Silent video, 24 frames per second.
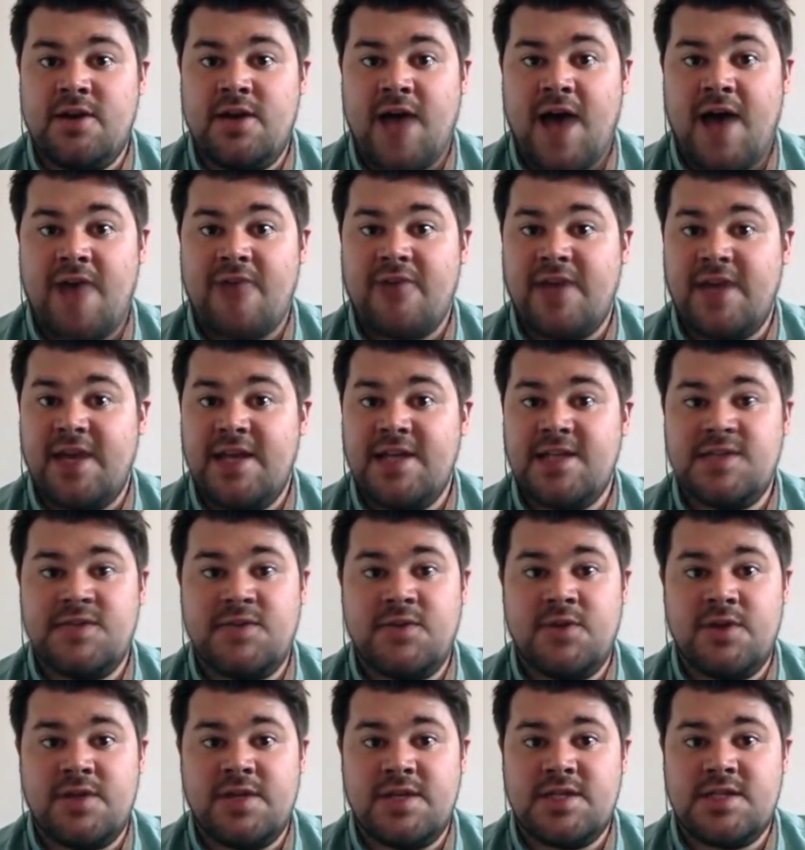having an
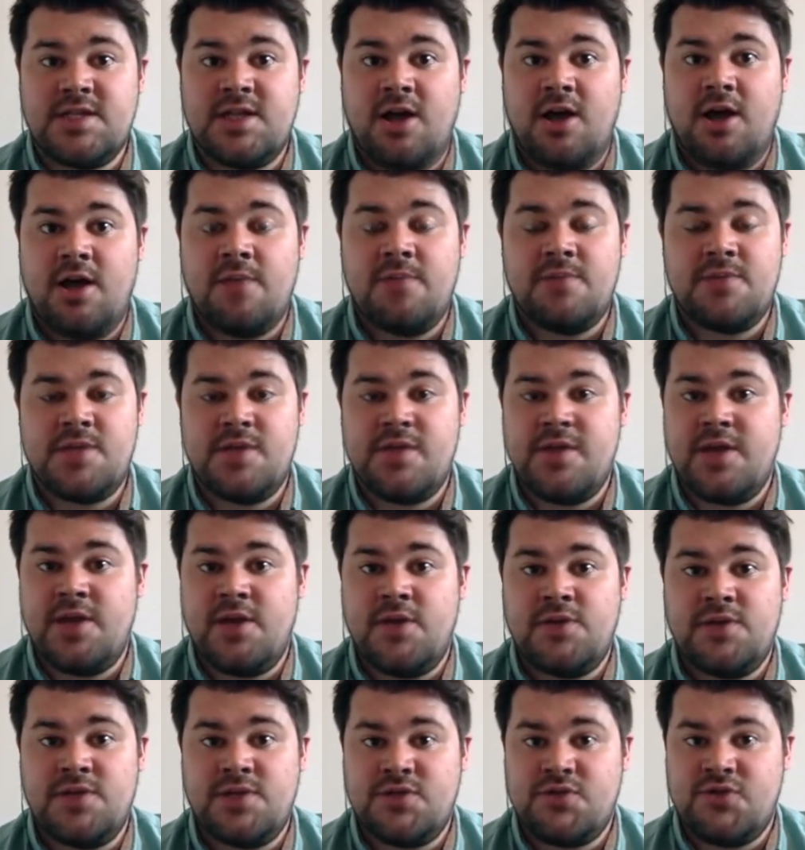interview at this time so they
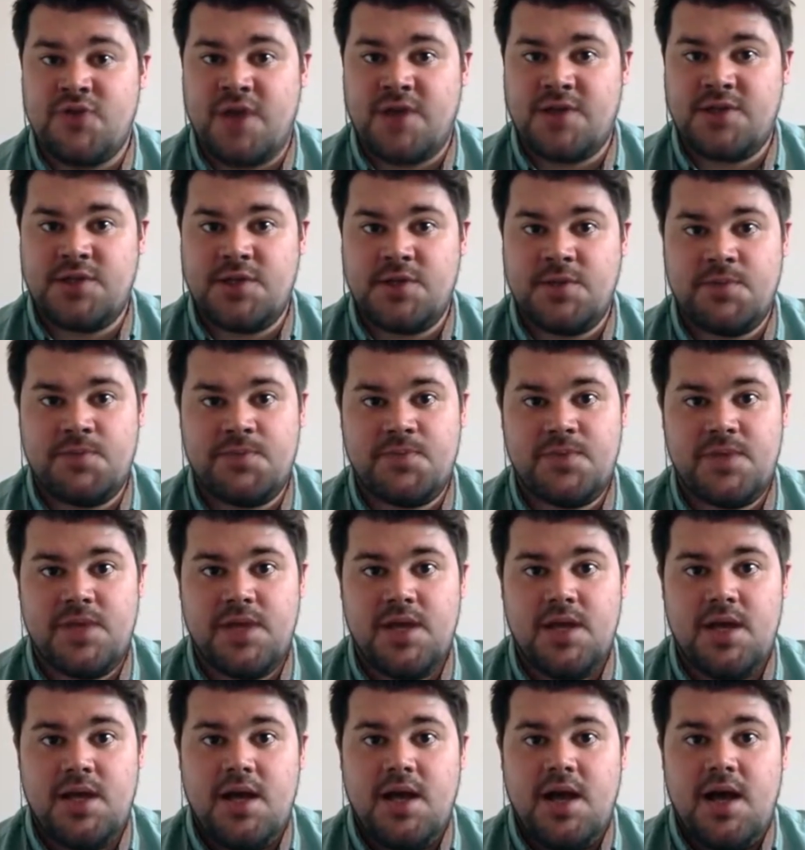don't distract you.
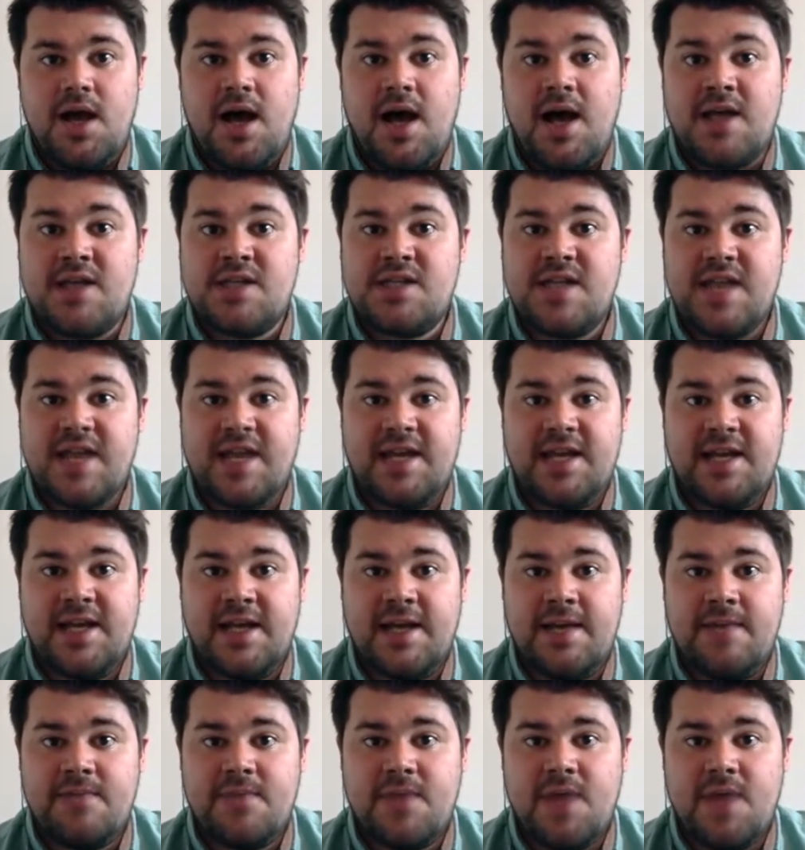Secondly,